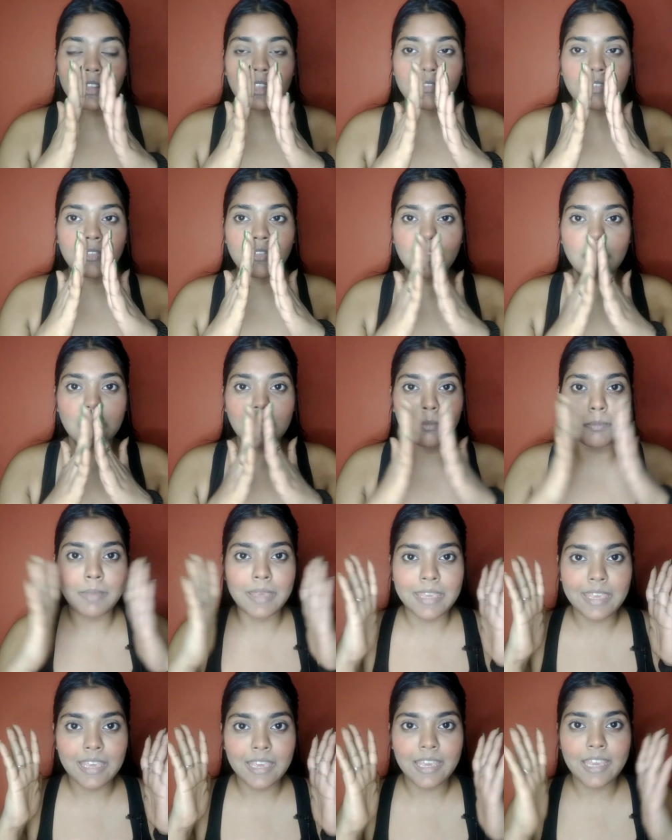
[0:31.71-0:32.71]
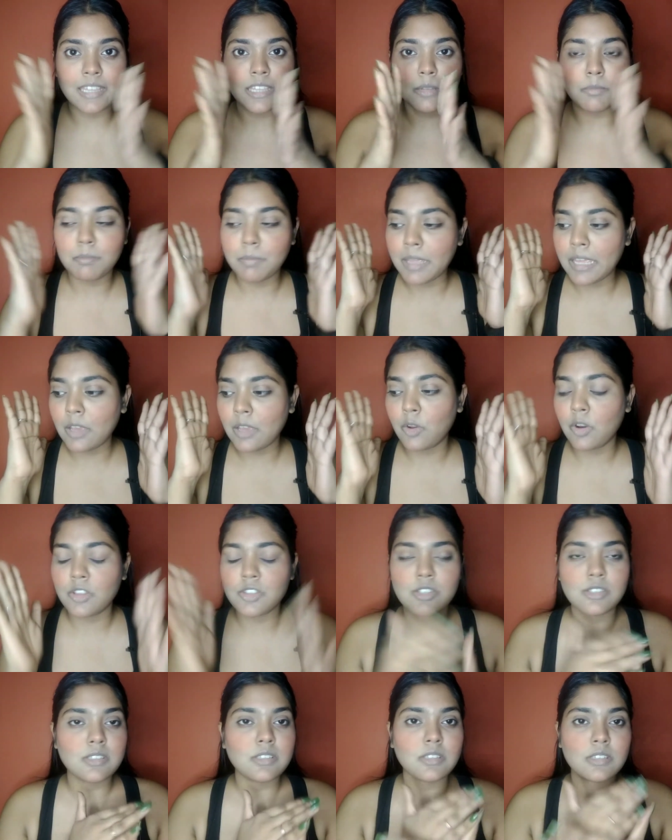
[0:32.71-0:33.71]
If I feel like baking it, then bake, or I
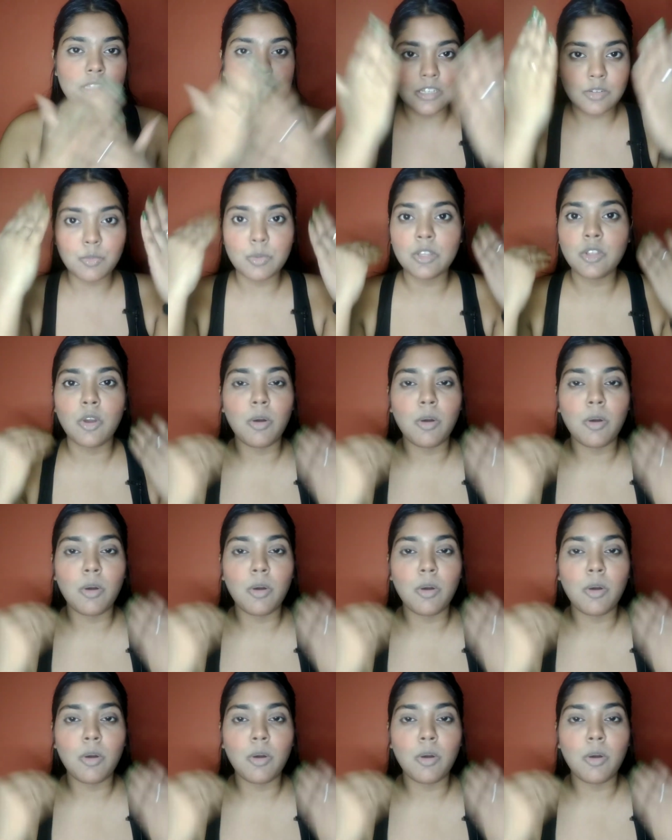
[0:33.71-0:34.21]
just set it with